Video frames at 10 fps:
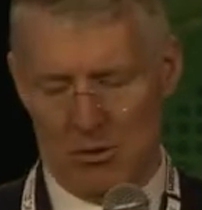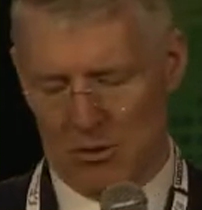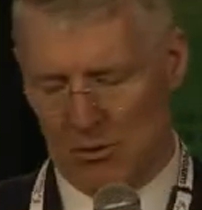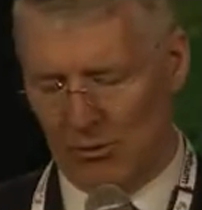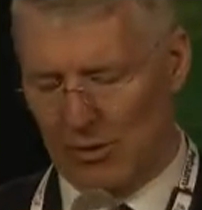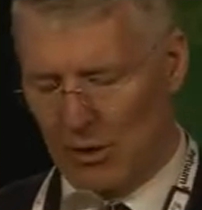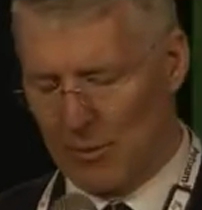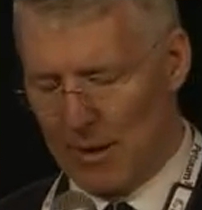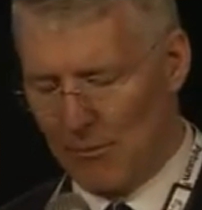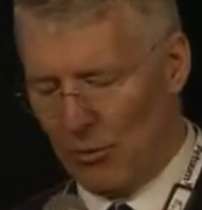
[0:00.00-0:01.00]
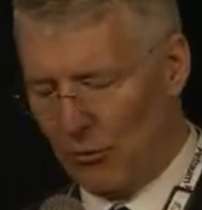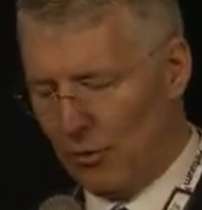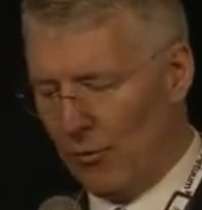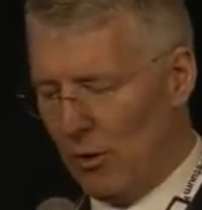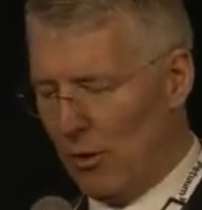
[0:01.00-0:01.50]
steering members
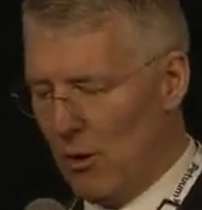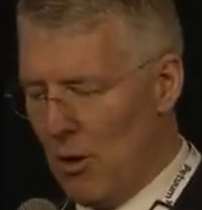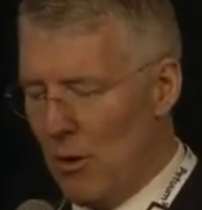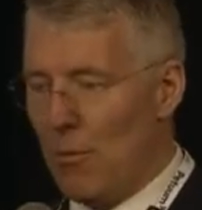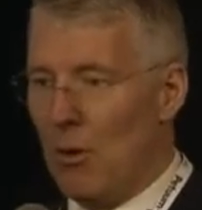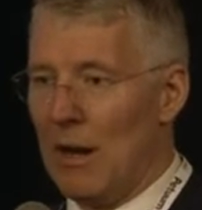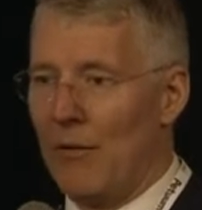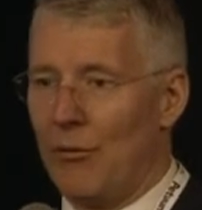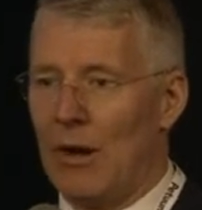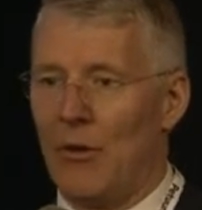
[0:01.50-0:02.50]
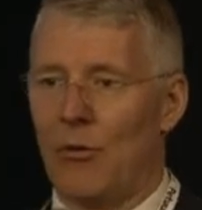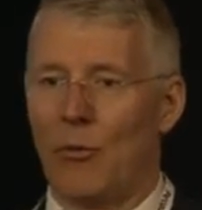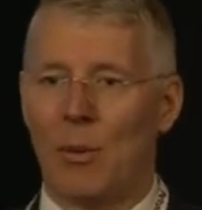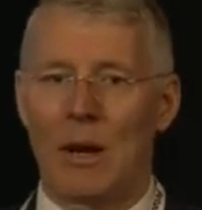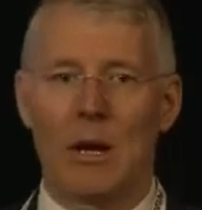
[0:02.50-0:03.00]
of the Life Sciences
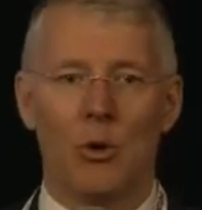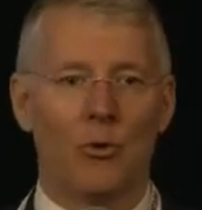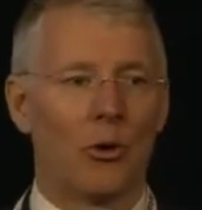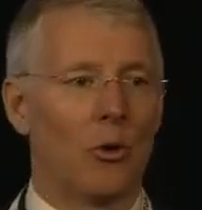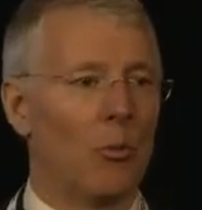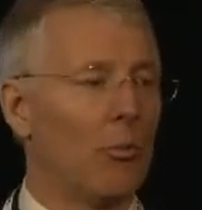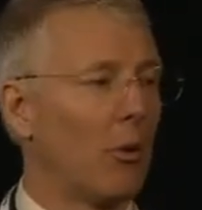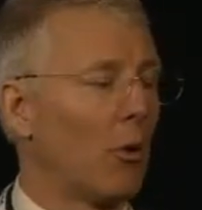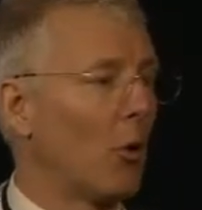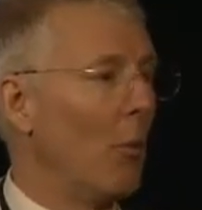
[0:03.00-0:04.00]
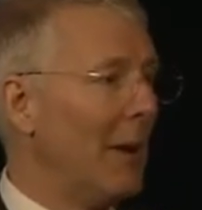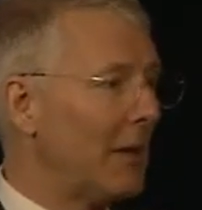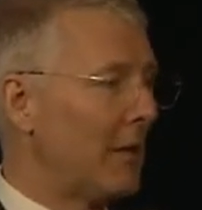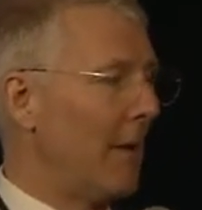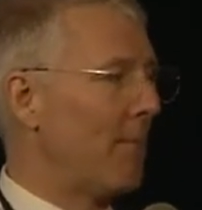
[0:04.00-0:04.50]
PI user group
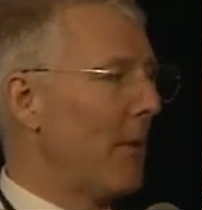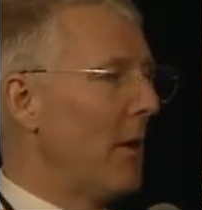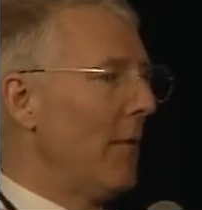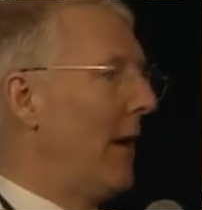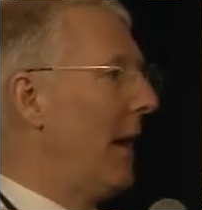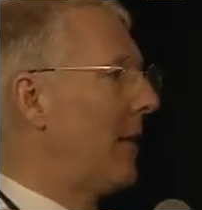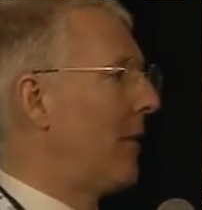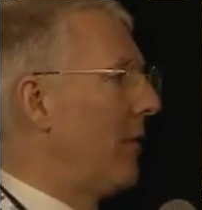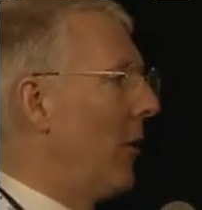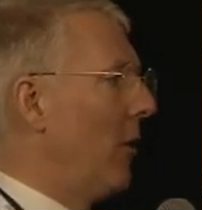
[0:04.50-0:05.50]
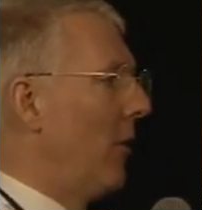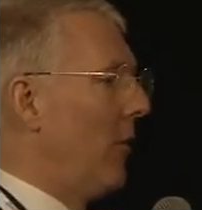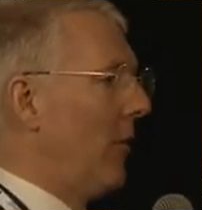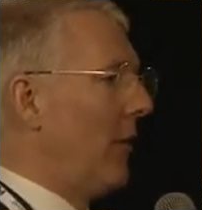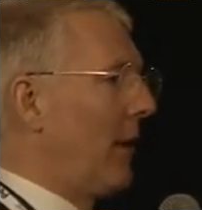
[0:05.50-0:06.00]
committee that
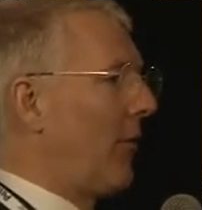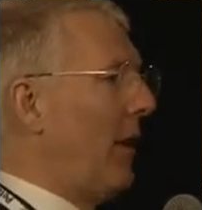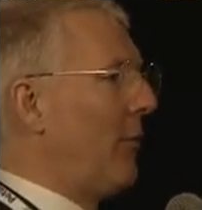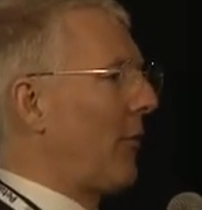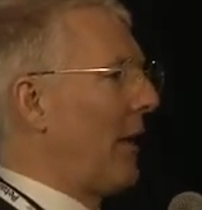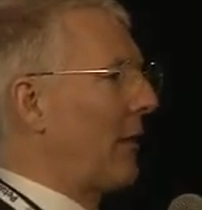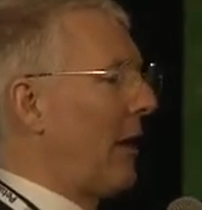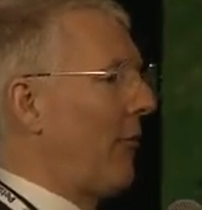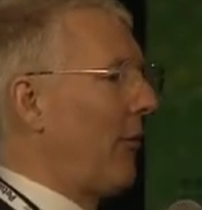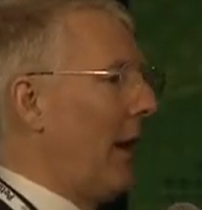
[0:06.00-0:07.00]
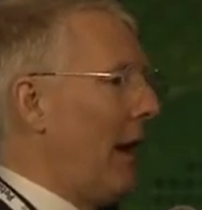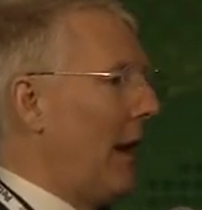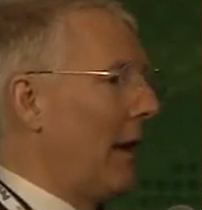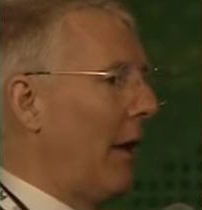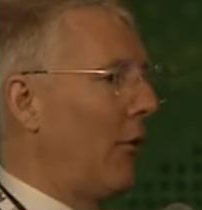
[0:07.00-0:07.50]
it seems that the FDA
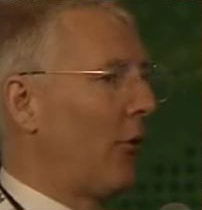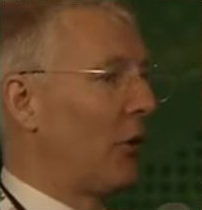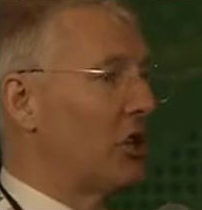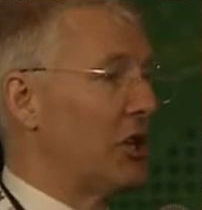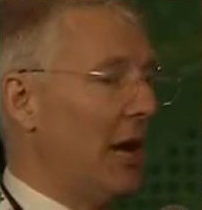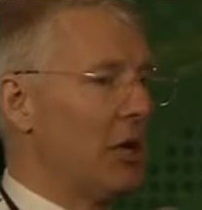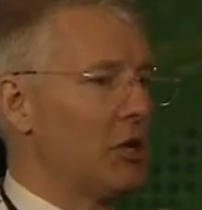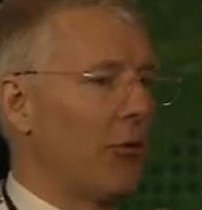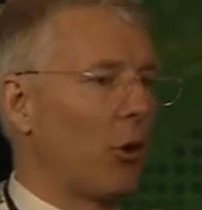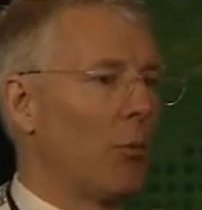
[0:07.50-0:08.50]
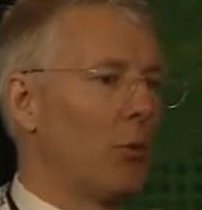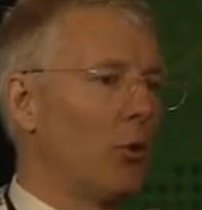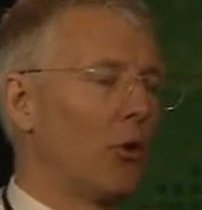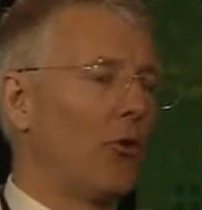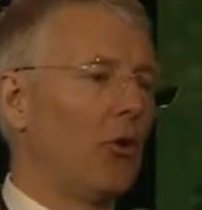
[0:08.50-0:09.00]
and others are changing the
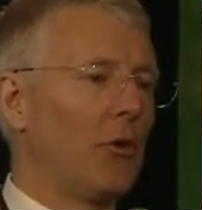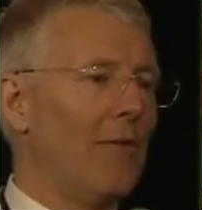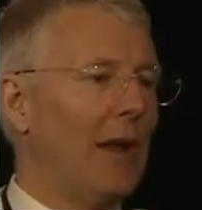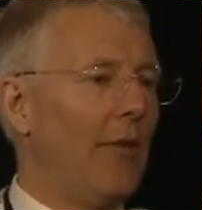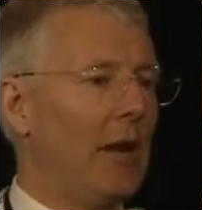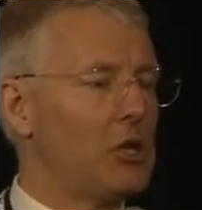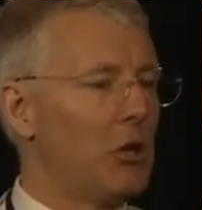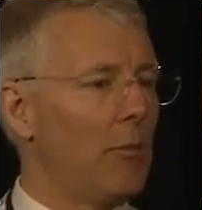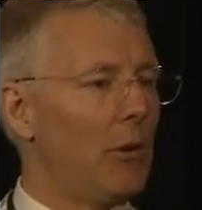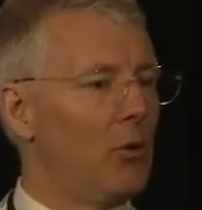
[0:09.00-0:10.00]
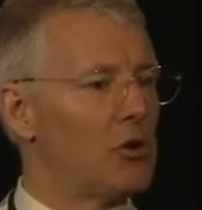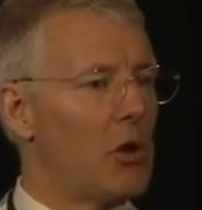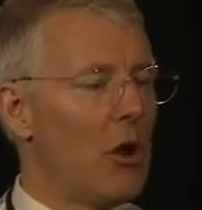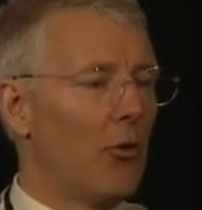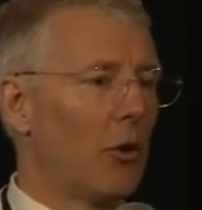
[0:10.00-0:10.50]
computer system validation approach,
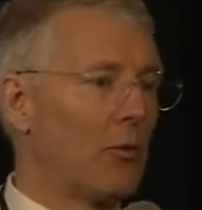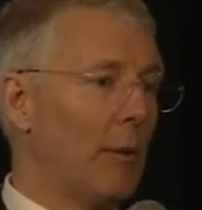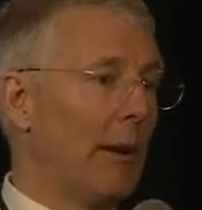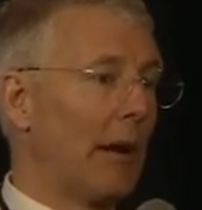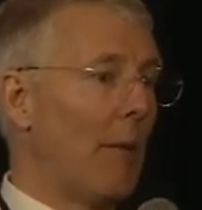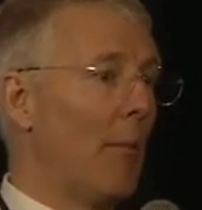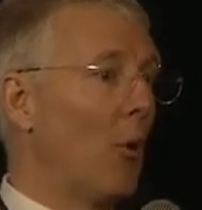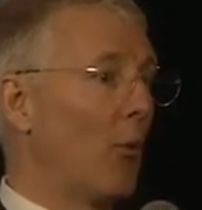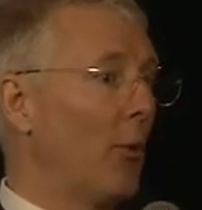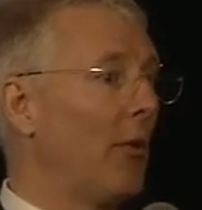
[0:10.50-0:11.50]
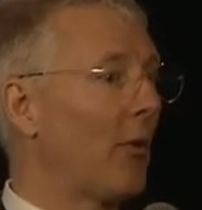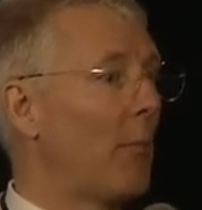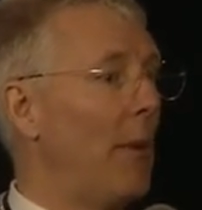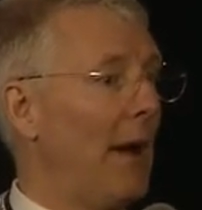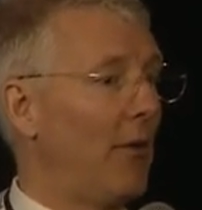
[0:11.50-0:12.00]
so it will become more
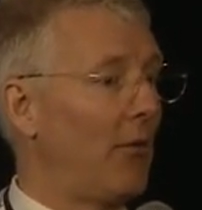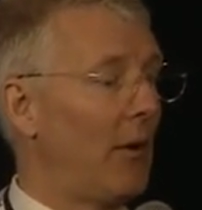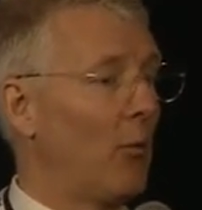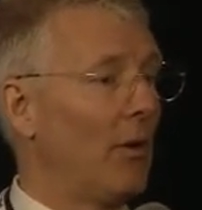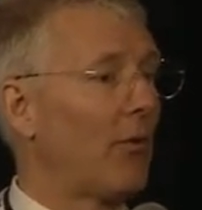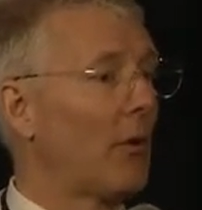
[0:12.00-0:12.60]
risk-based and risk